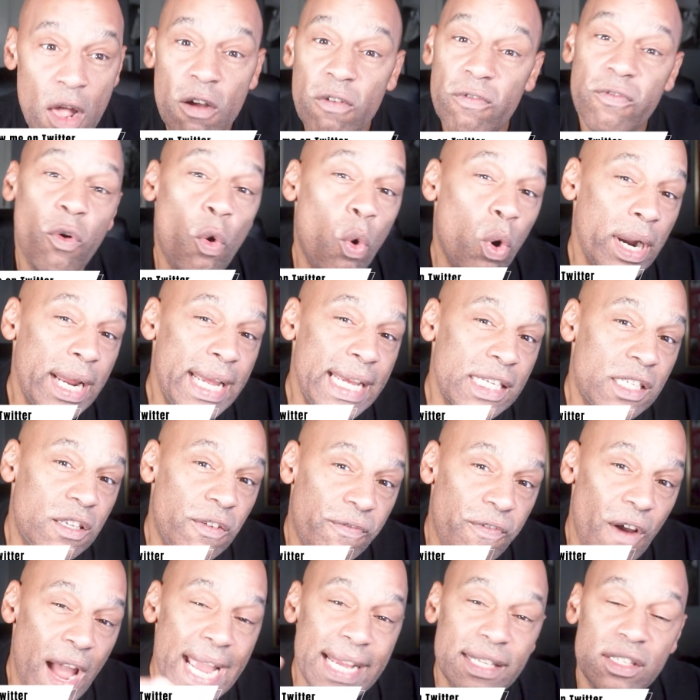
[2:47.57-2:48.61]
for his
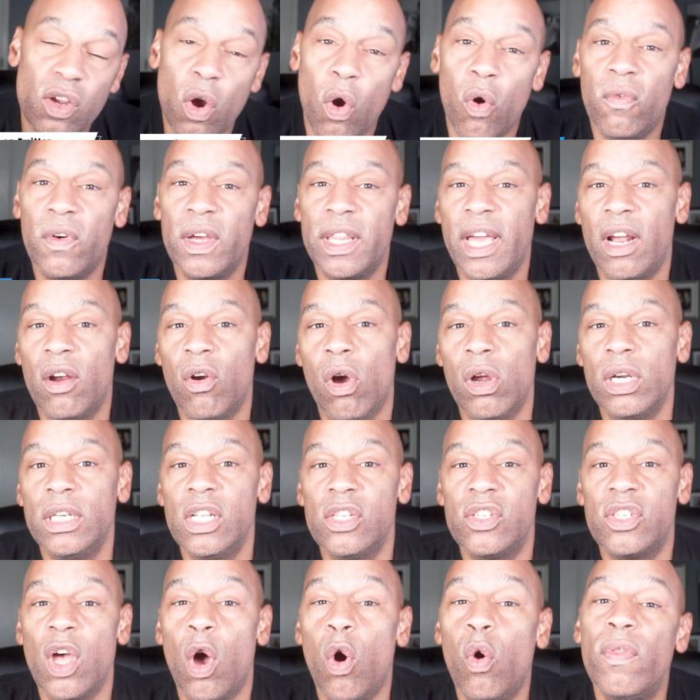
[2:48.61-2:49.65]
fights over there on
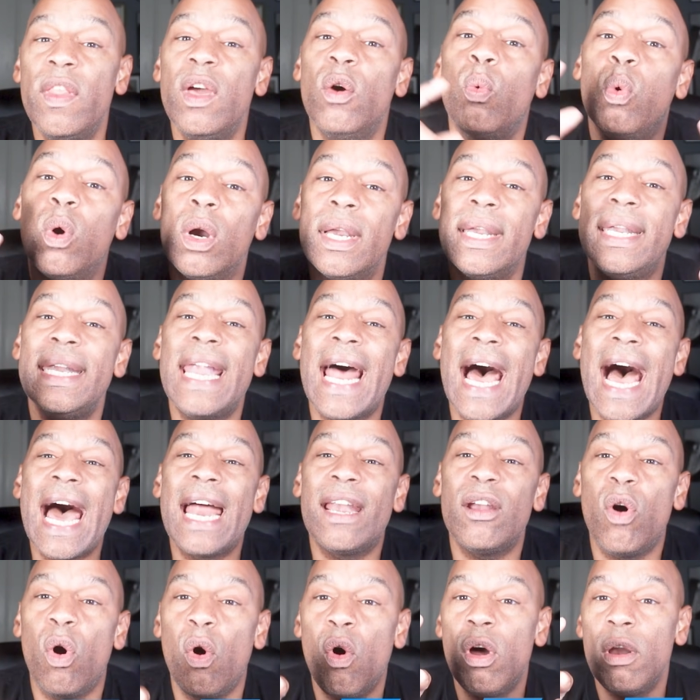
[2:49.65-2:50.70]
DAZN that were
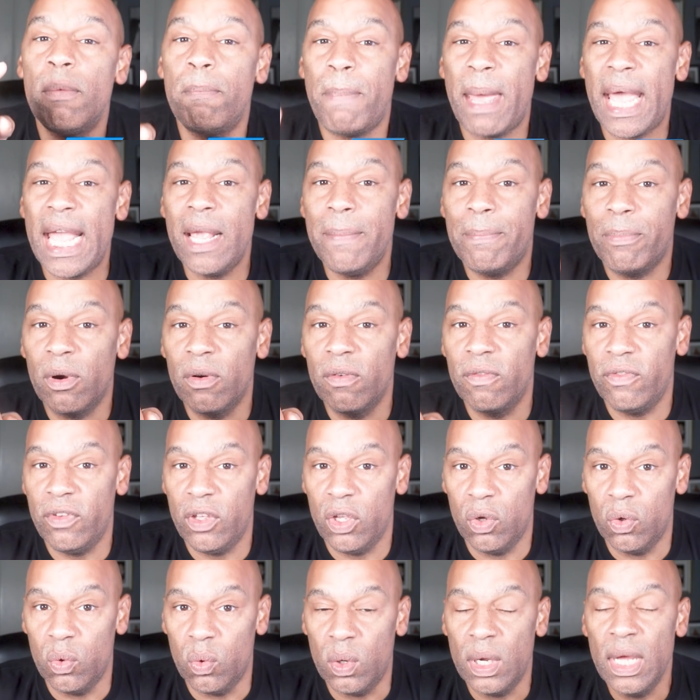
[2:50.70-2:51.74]
not on
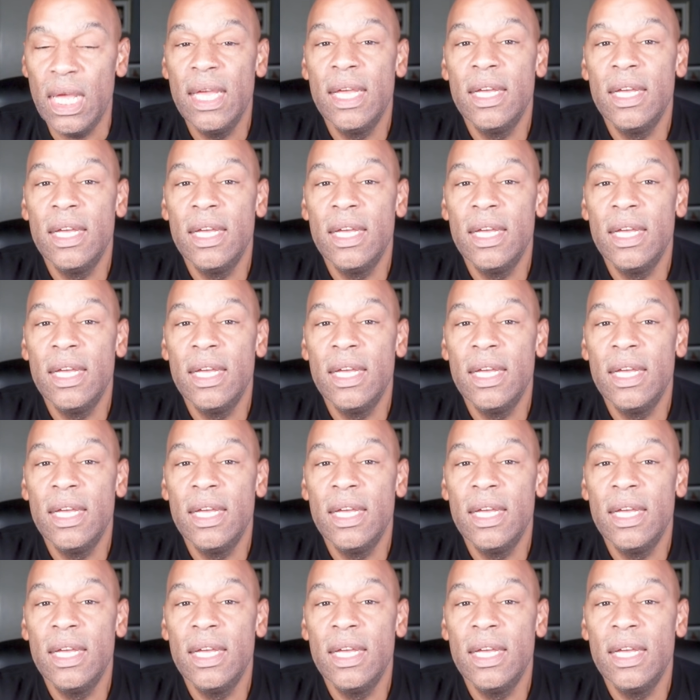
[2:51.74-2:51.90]
pay-per-view.